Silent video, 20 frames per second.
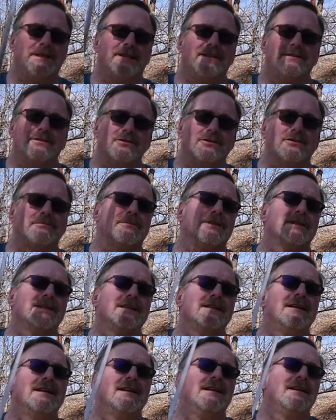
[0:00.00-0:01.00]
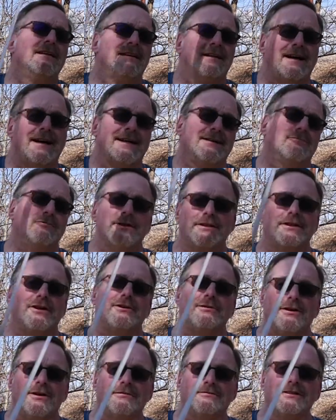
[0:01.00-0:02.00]
it. Normally I would
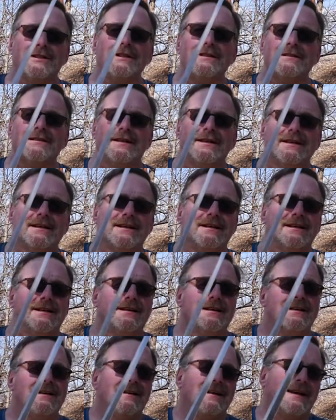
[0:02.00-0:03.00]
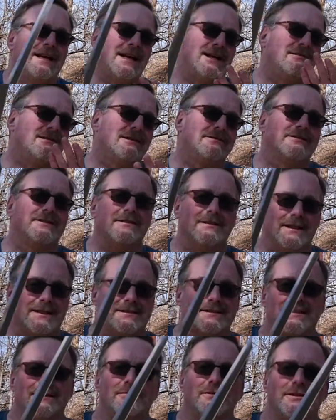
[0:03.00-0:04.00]
go over it. However, let's
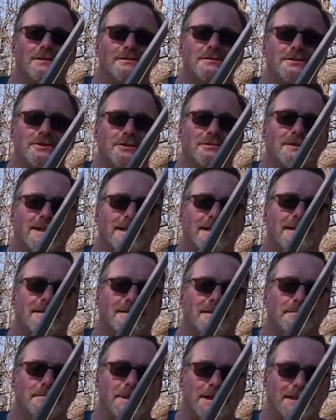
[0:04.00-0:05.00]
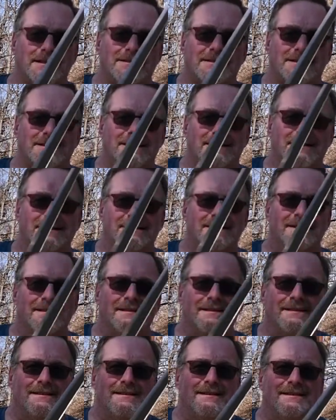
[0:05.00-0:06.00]
see what it'll do right out of the box.
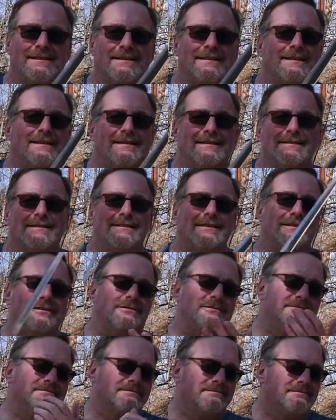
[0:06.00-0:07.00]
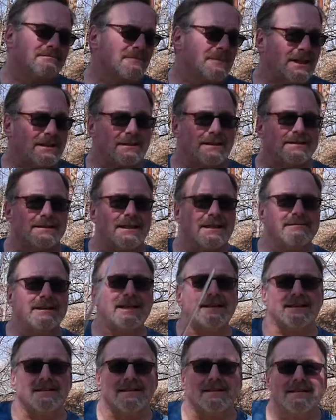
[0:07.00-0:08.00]
So, let's have at
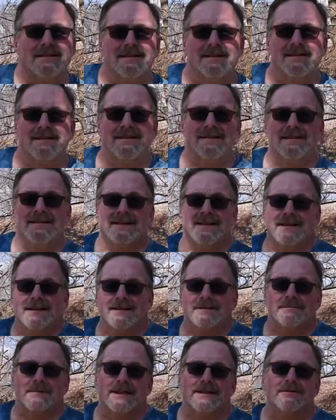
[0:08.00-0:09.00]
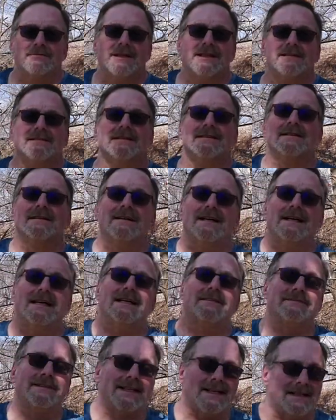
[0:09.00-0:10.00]
it. By the way, I
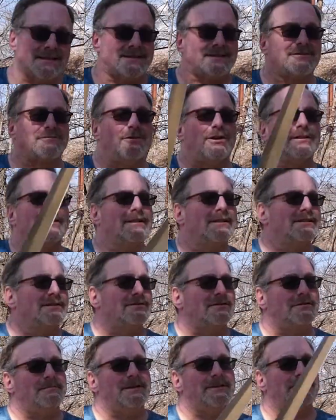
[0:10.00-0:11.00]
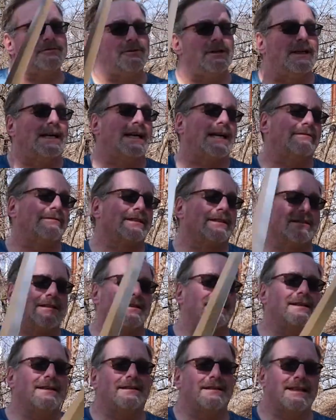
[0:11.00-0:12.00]
have not swung this sword before. I haven't cut
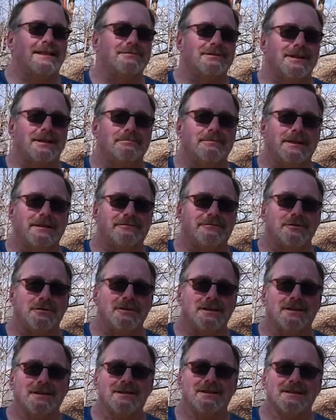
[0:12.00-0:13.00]
anything with it before.